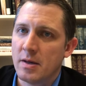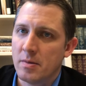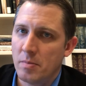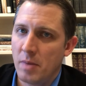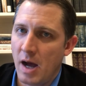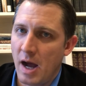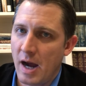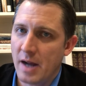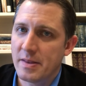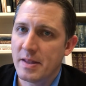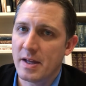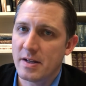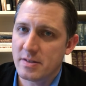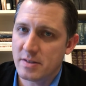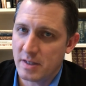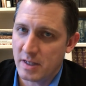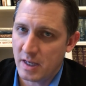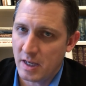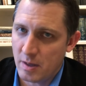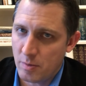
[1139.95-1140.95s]
Behind that is
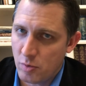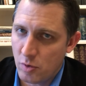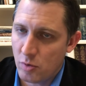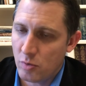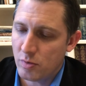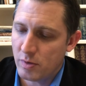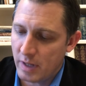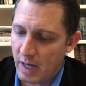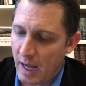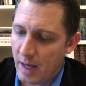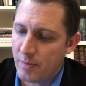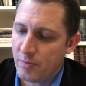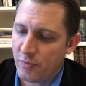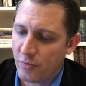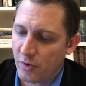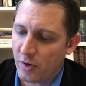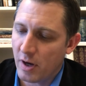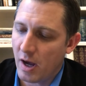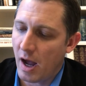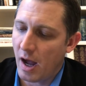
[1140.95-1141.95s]
the Hebrew name
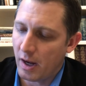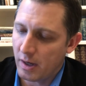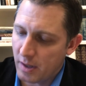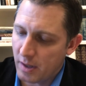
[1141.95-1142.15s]
for God,